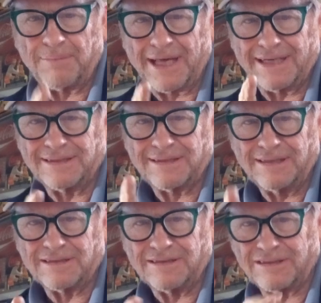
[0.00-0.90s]
batting
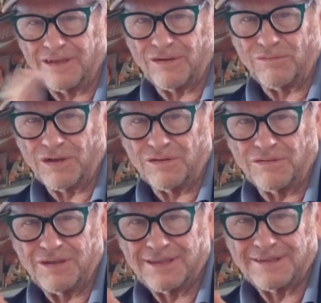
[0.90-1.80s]
seasons in a
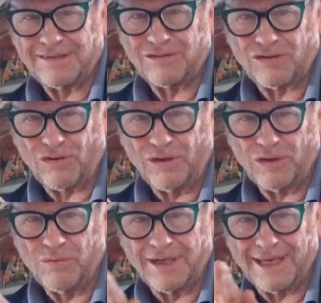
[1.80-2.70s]
row. Tony
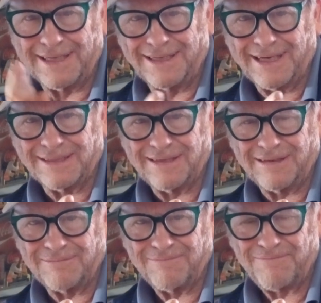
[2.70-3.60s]
Gwynn had 19.